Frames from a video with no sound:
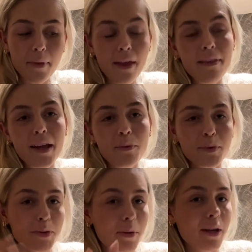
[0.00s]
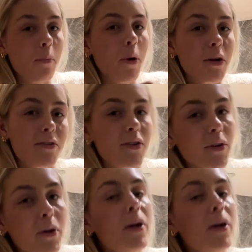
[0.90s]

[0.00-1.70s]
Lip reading: and then we'll do like a part two,